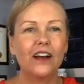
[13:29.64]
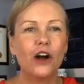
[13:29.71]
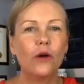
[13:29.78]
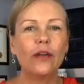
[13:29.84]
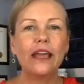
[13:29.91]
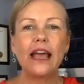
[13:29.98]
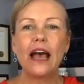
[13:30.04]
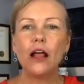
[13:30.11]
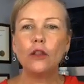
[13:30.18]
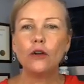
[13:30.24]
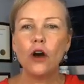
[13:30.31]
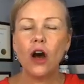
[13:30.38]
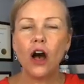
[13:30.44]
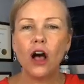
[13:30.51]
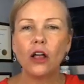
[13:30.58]
Okay,
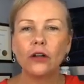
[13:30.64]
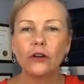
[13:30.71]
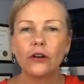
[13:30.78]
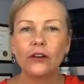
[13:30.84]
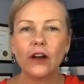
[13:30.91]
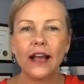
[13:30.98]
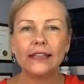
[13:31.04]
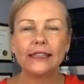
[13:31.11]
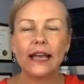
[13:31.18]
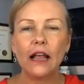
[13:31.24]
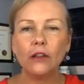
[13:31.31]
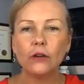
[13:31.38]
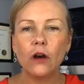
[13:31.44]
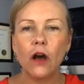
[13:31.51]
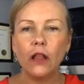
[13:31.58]
alcohol. Guys,
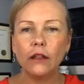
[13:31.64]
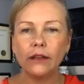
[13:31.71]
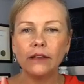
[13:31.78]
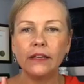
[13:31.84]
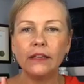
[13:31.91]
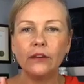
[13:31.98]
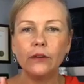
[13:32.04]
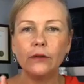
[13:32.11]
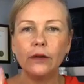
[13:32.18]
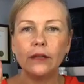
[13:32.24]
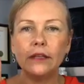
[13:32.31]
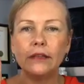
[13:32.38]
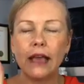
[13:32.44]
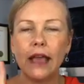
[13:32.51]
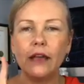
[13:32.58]
alcohol on keto,
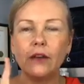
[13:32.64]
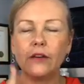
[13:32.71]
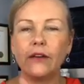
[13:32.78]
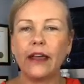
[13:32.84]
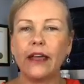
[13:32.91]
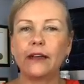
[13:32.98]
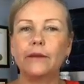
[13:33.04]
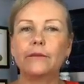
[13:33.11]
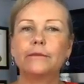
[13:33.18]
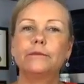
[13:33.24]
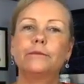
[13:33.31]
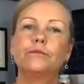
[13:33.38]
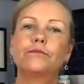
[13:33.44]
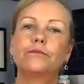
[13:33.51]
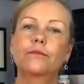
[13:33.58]
yay or nay?
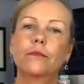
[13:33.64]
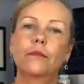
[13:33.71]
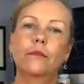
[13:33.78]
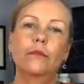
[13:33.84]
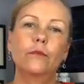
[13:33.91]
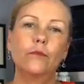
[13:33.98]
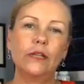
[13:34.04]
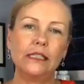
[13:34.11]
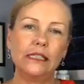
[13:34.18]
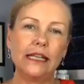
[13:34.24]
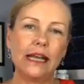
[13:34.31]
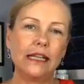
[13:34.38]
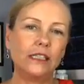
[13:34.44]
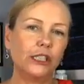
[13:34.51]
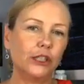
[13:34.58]
What's
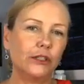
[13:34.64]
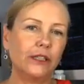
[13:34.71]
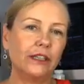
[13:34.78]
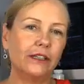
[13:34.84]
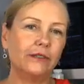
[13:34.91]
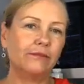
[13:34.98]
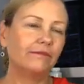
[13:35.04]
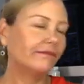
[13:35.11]
the answer here?